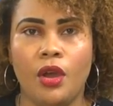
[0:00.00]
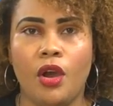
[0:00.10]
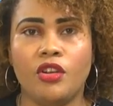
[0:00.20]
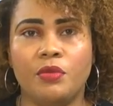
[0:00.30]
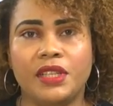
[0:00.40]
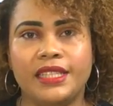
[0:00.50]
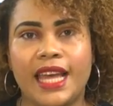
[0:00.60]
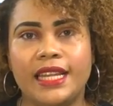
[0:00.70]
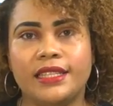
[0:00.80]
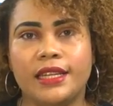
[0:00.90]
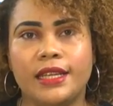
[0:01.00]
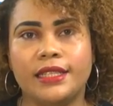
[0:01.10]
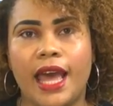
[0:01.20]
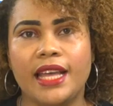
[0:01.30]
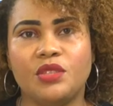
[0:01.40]
Honorable Stanislas
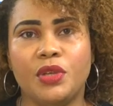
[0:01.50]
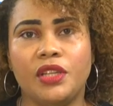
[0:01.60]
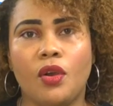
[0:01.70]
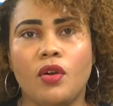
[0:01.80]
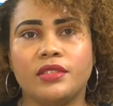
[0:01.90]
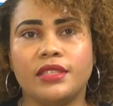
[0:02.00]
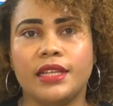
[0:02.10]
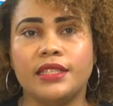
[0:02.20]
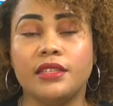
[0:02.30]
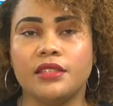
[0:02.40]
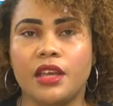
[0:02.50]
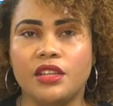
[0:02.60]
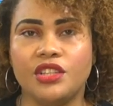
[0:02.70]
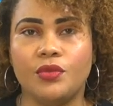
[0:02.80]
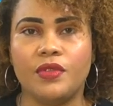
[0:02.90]
has been in constant
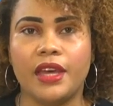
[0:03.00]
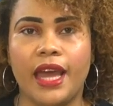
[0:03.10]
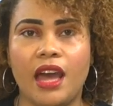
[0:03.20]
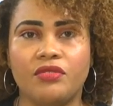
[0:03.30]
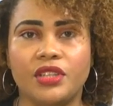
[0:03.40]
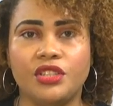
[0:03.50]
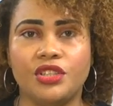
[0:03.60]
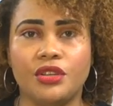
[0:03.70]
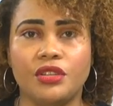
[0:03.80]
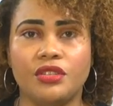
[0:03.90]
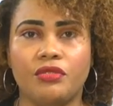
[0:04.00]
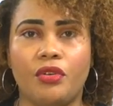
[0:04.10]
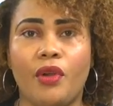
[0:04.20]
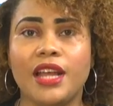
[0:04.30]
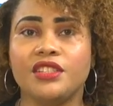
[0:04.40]
discussion with the Catholic Church
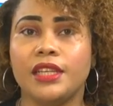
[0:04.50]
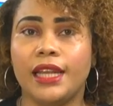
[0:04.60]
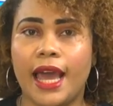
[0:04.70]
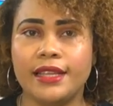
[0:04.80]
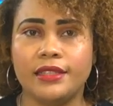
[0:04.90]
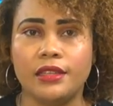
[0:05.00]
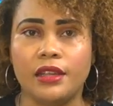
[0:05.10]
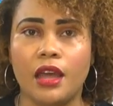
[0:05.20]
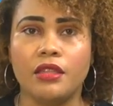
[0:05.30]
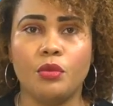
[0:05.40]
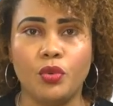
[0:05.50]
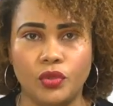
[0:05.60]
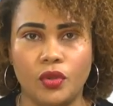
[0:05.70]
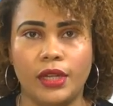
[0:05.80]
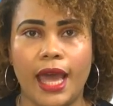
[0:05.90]
for rationalizing the
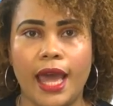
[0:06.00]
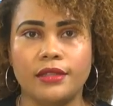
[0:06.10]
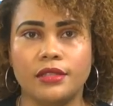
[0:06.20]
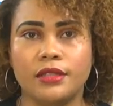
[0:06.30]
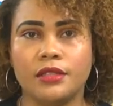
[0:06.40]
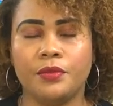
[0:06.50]
Bouton lands.